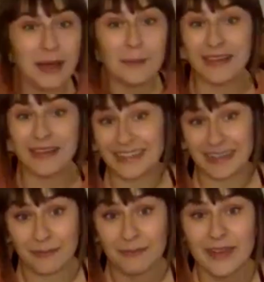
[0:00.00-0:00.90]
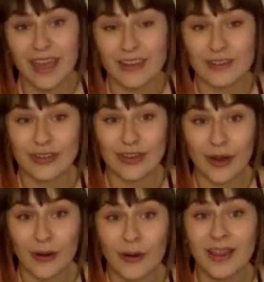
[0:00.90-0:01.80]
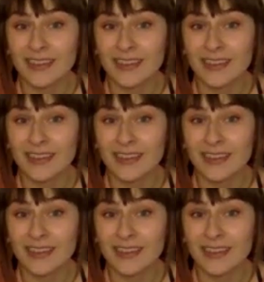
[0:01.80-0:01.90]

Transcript: millennium. And so